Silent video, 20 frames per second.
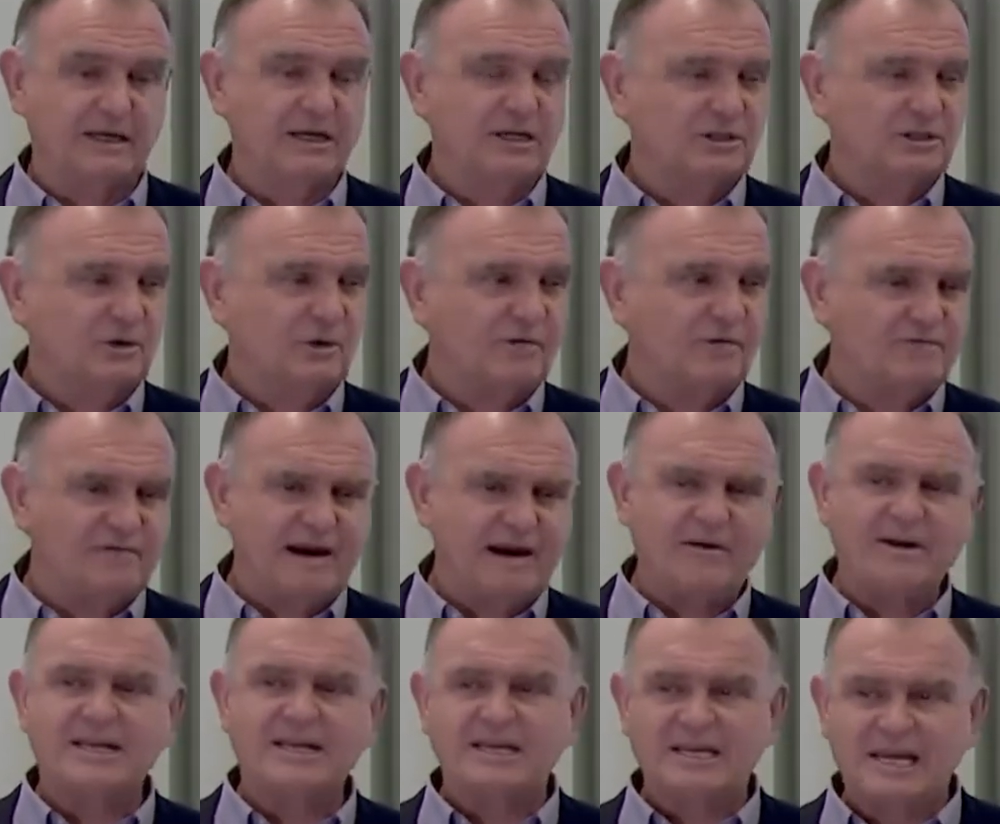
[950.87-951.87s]
So a
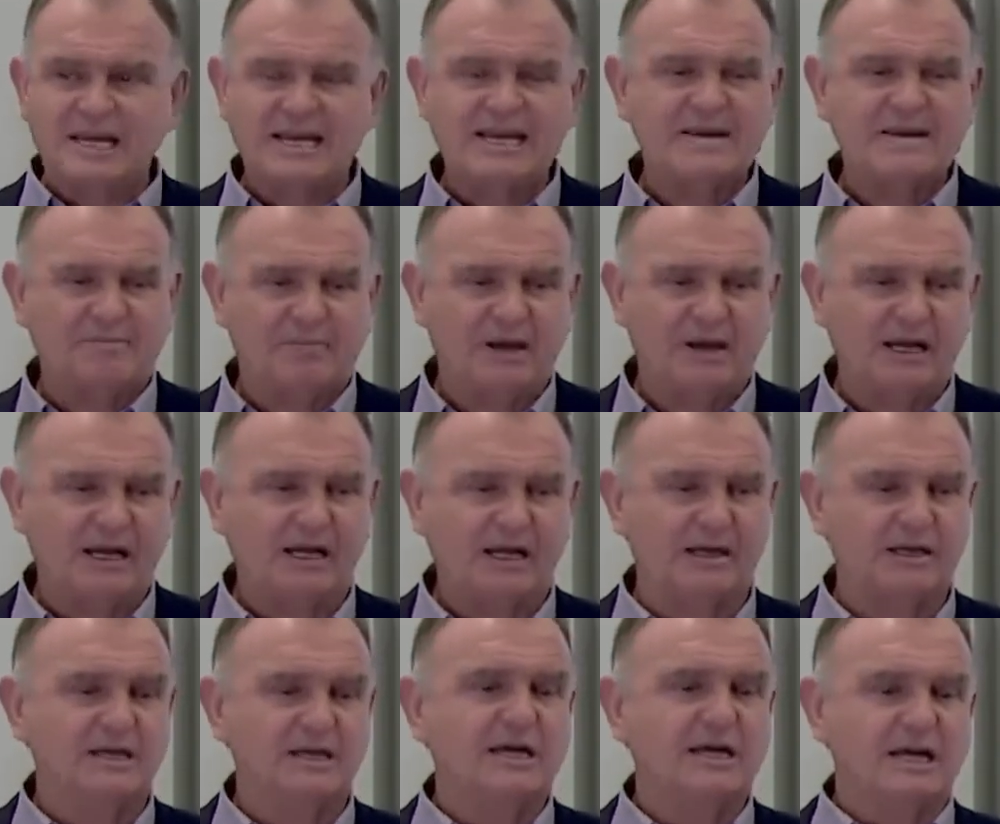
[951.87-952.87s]
very key pillar
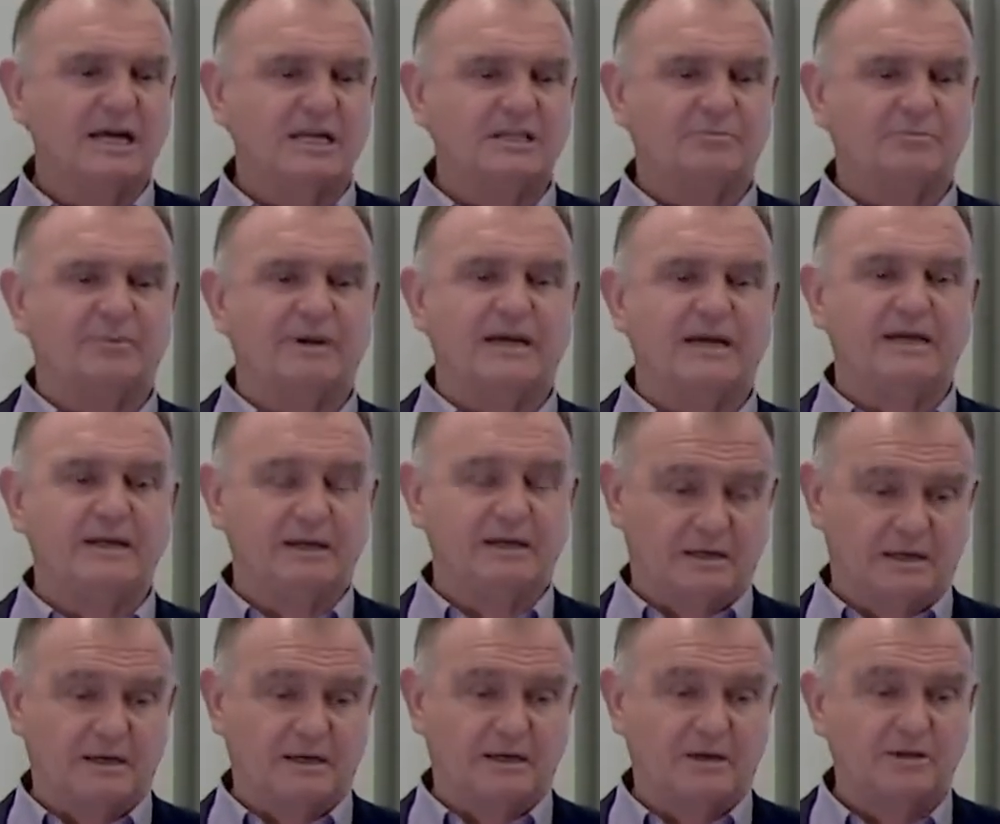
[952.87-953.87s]
has been
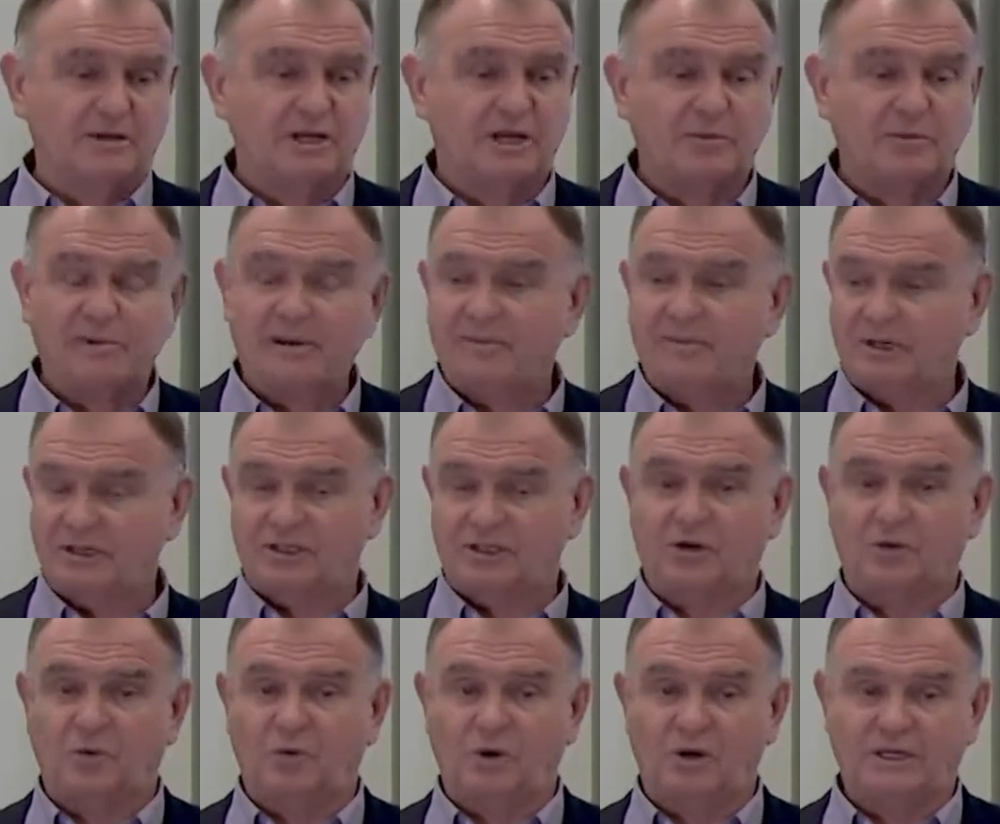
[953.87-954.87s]
the commitment to
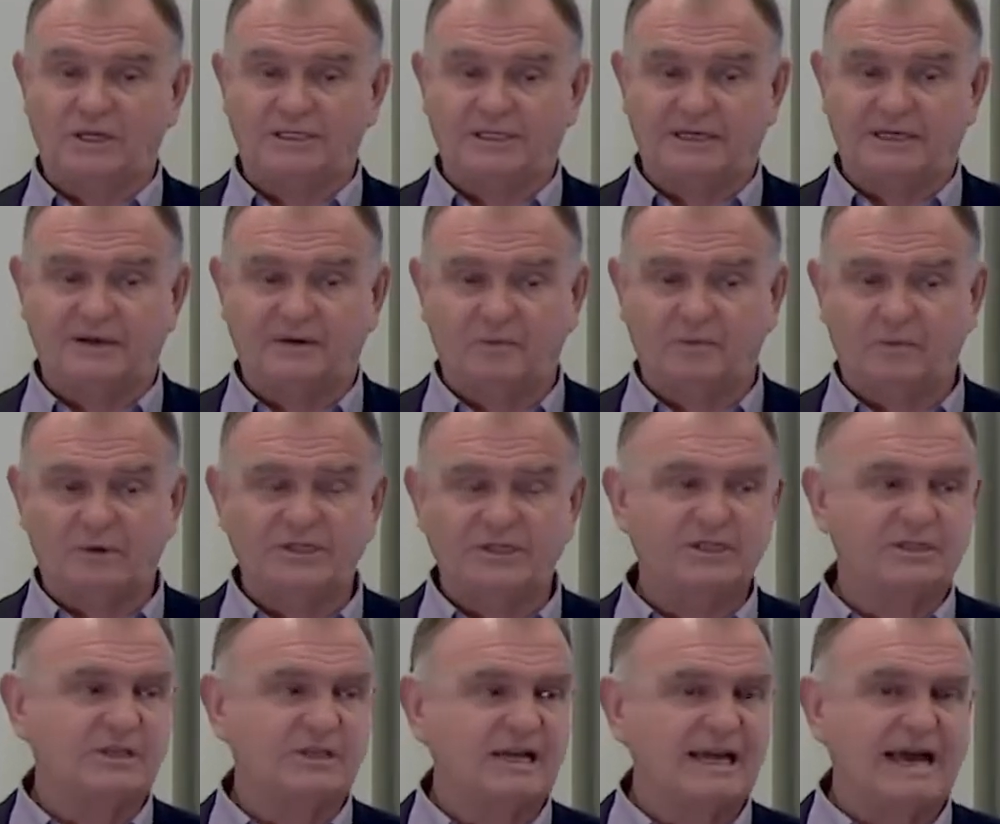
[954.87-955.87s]
quality, which
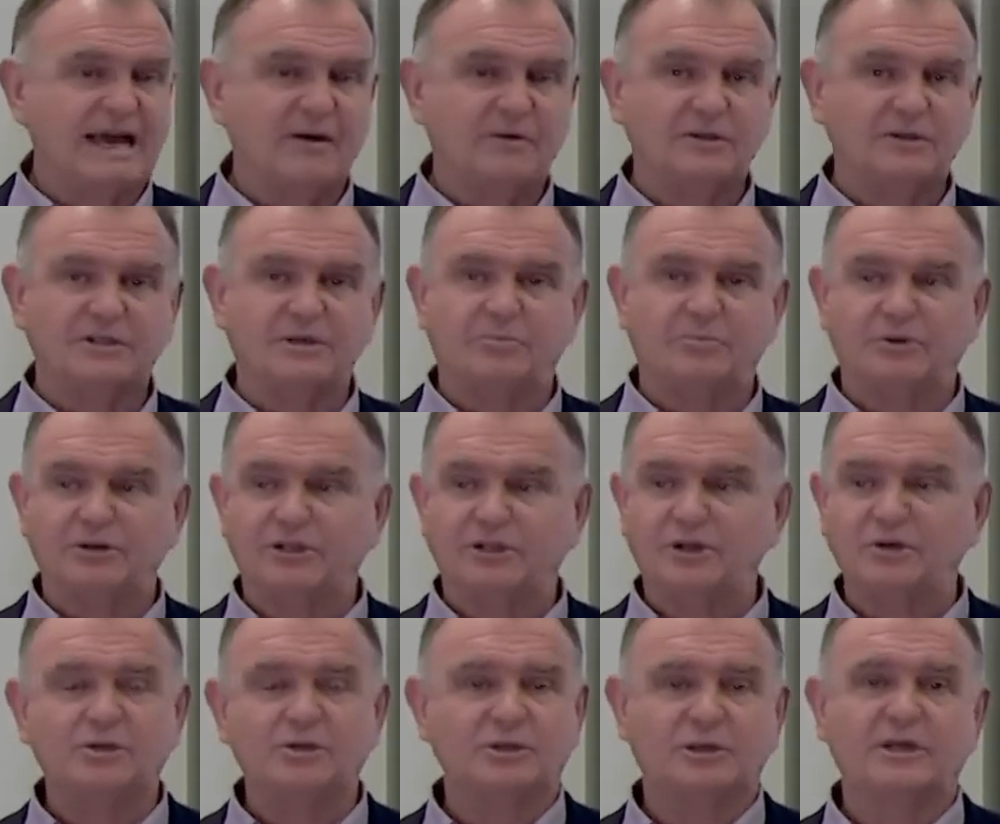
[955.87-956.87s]
has allowed us to
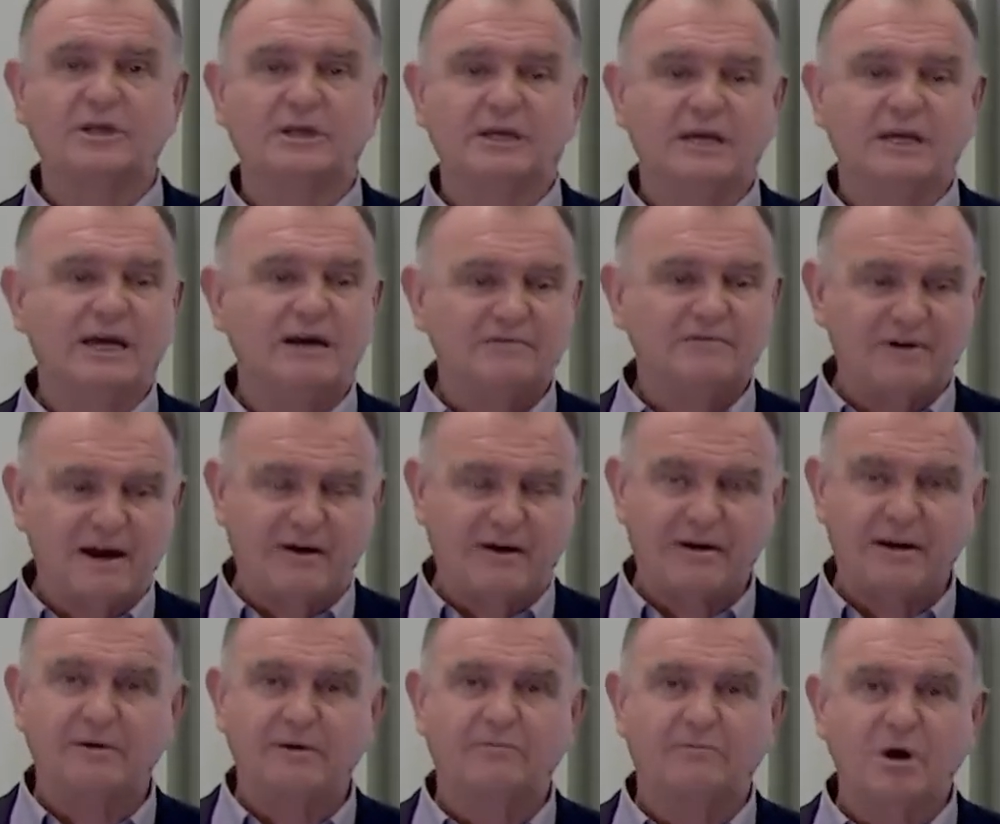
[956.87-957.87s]
produce a
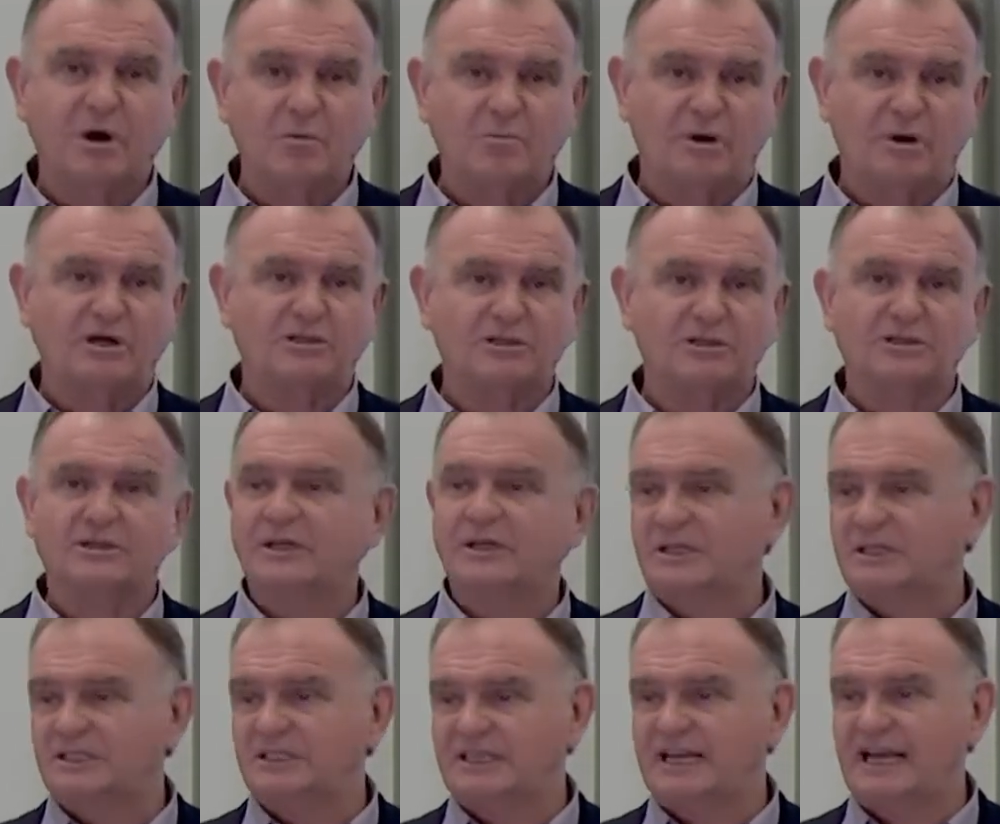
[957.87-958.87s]
very robust
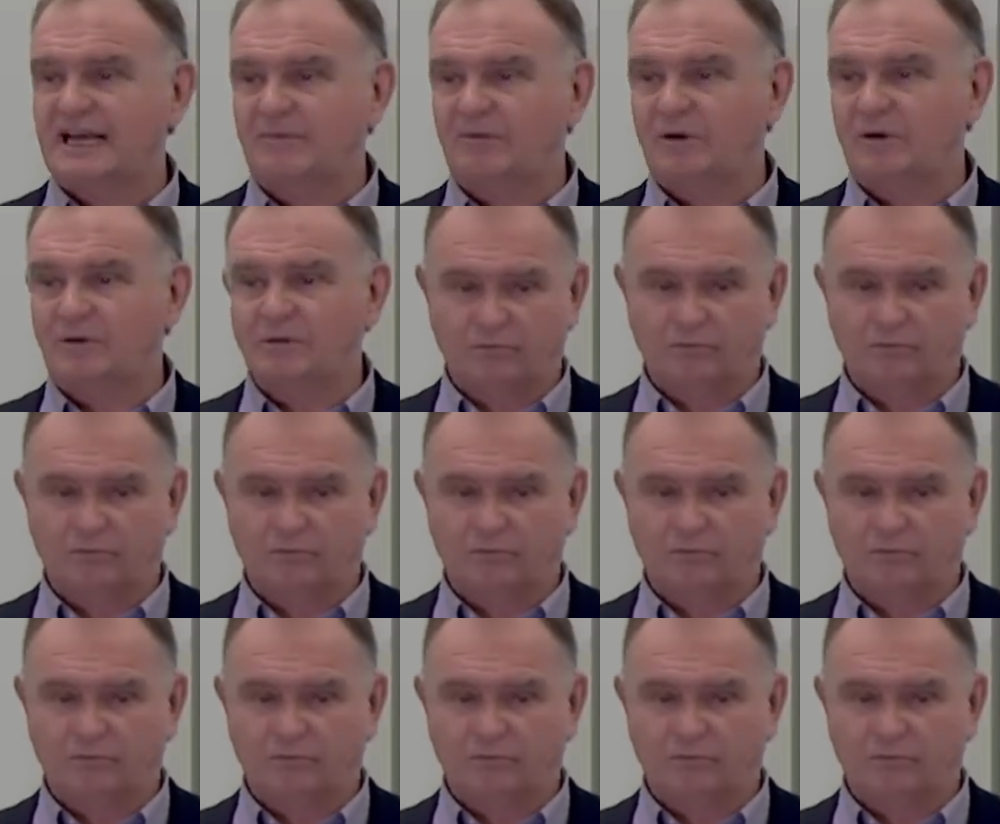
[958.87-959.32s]
and stable